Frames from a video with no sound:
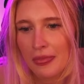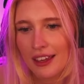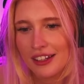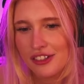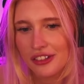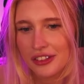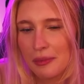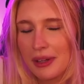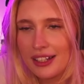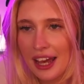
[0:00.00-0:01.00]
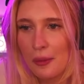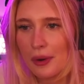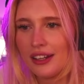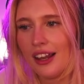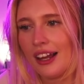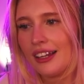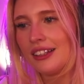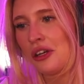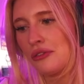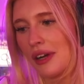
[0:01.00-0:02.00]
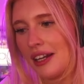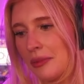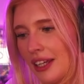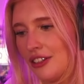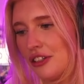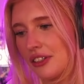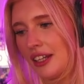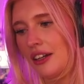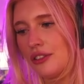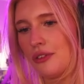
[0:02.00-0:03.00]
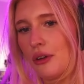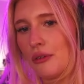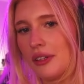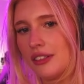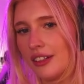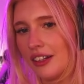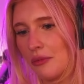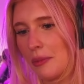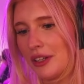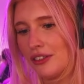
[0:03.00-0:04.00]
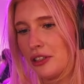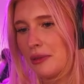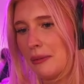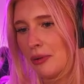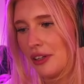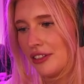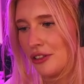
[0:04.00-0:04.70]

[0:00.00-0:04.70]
it's just the mid game when, like, those random kids just key us for no reason. When we got too many points too